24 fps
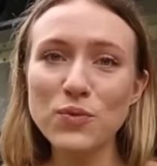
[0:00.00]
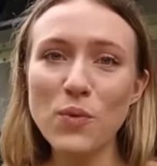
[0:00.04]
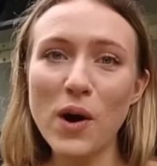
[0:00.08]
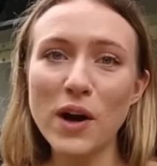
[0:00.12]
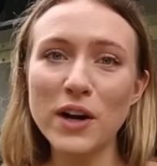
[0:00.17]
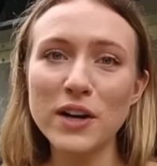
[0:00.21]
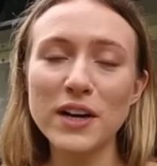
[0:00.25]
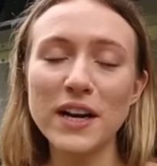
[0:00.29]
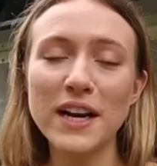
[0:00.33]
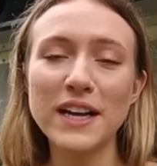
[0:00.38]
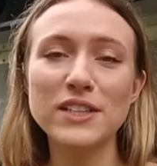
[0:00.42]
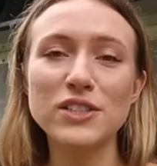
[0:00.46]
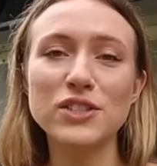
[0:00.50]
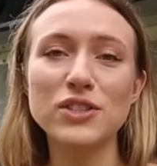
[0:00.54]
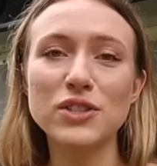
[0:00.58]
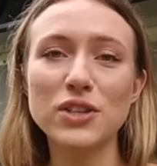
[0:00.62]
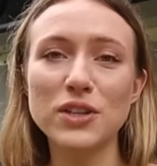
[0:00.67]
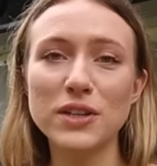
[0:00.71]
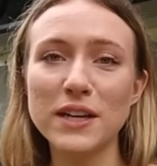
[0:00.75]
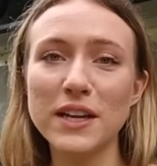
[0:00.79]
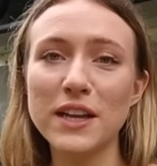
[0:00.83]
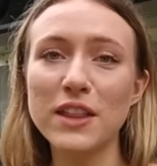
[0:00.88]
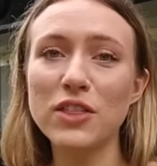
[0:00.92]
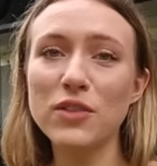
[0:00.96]
water is
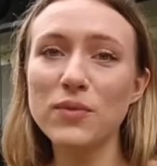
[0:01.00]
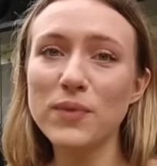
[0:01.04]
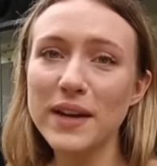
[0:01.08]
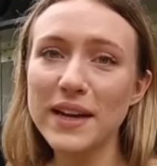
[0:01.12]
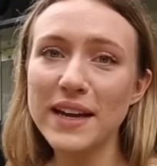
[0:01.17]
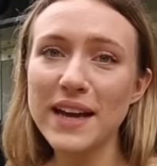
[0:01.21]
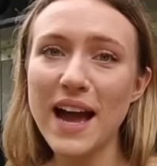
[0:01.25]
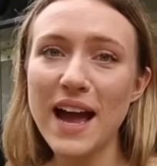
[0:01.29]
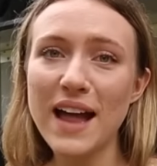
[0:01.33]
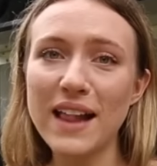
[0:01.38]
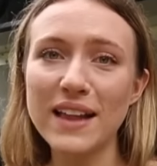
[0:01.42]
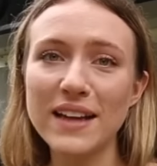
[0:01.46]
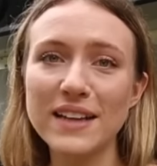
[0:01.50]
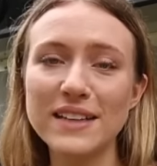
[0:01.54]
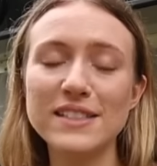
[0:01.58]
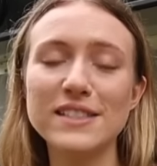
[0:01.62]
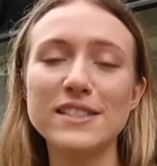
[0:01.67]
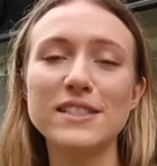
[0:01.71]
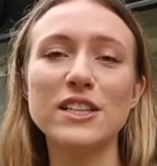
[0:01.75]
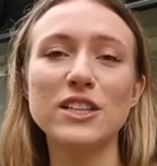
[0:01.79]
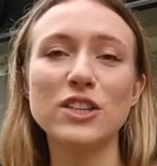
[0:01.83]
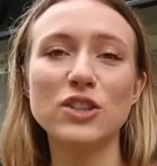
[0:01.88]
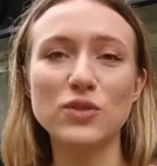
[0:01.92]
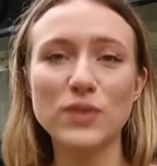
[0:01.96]
33
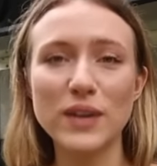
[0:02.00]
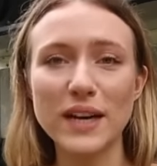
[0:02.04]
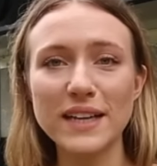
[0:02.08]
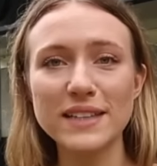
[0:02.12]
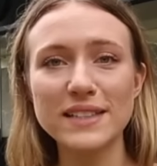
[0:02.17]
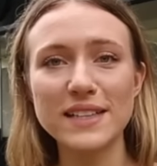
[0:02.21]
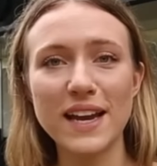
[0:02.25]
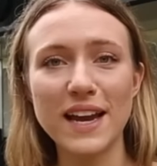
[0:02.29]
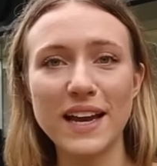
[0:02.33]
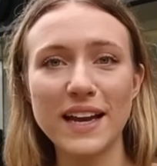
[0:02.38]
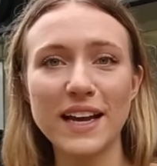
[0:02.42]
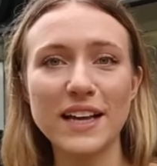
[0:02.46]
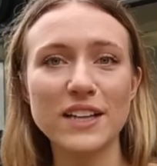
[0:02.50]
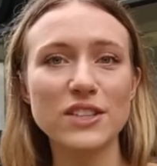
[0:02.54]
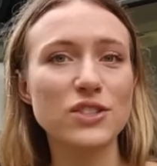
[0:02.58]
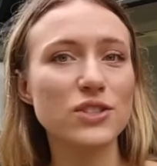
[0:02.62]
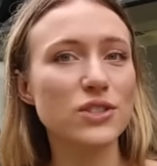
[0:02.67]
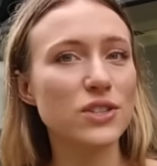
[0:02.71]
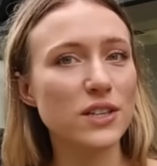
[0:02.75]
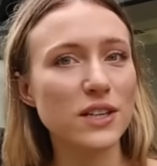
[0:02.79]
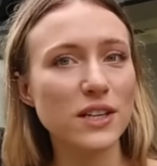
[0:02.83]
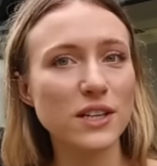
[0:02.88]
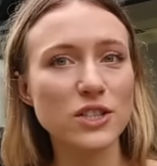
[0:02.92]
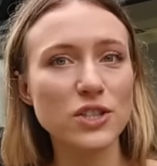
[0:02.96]
gallons, the gray tank is
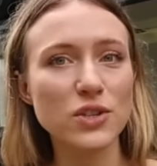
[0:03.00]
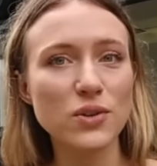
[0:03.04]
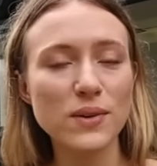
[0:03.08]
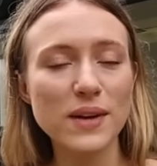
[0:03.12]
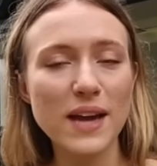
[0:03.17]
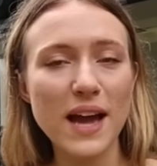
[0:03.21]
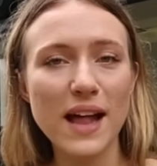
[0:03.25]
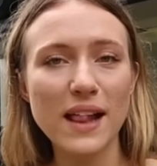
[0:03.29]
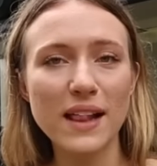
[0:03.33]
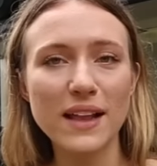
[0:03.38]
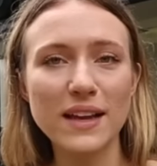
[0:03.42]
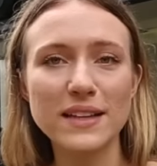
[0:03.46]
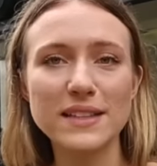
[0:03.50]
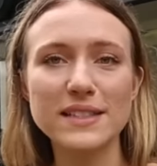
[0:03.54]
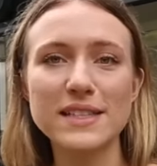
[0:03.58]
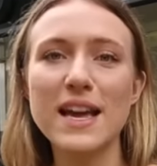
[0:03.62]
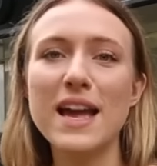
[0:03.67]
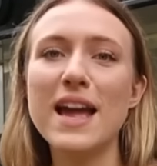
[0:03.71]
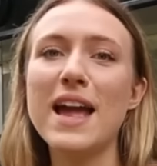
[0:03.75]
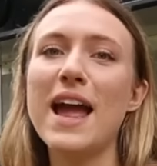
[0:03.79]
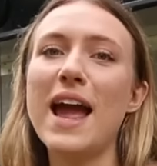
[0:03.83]
32 gallons,